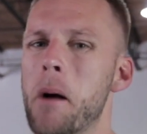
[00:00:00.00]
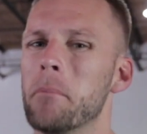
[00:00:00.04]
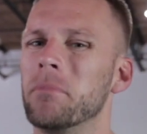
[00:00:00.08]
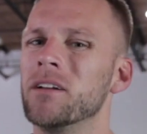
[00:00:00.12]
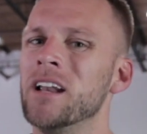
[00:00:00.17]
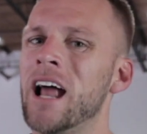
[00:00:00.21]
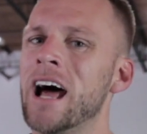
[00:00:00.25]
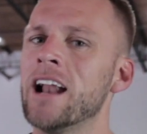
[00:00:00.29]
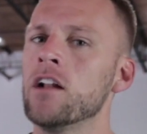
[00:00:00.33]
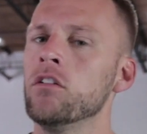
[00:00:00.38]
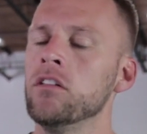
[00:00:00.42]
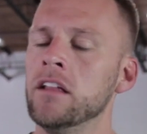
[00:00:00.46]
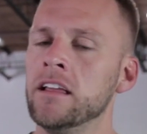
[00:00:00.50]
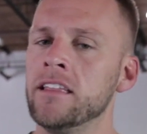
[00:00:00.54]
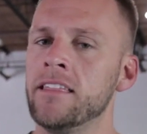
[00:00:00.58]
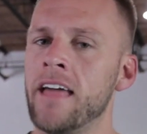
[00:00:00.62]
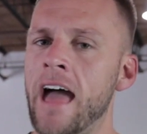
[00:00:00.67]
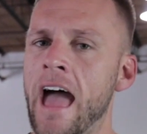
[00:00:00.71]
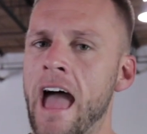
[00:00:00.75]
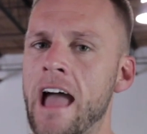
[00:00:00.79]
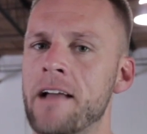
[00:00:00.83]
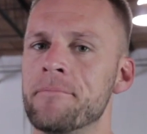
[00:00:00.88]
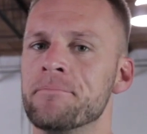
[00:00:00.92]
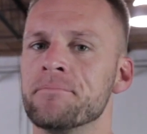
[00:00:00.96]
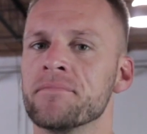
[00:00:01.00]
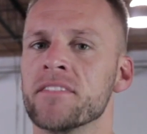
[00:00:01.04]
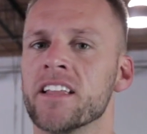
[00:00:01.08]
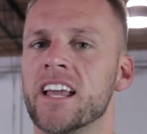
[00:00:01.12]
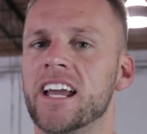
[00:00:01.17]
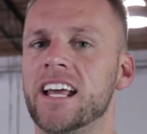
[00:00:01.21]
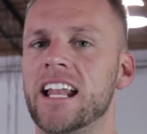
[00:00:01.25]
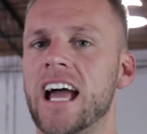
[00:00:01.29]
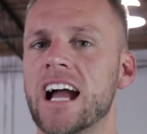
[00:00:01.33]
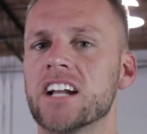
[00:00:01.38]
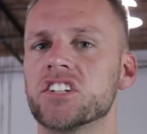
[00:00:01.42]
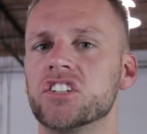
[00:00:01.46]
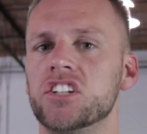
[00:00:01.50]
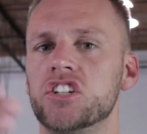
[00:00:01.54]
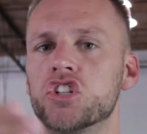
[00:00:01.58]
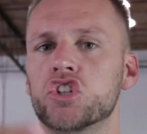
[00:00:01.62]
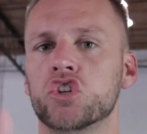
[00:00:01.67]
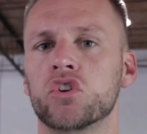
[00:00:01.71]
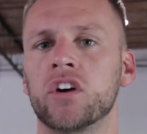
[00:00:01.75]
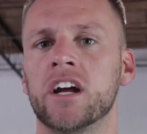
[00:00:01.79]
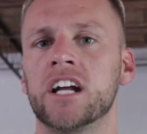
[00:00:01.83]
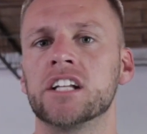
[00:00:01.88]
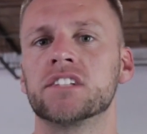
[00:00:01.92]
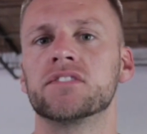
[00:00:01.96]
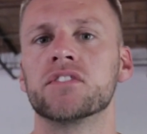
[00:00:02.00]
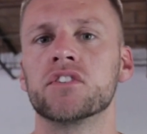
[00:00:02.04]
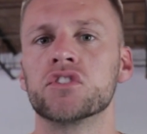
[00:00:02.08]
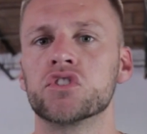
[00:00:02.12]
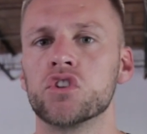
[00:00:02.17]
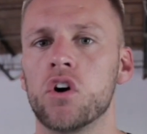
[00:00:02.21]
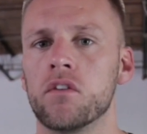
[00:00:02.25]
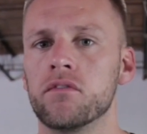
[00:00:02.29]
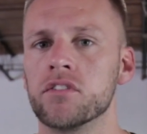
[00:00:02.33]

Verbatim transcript: But not only that, it actually transfers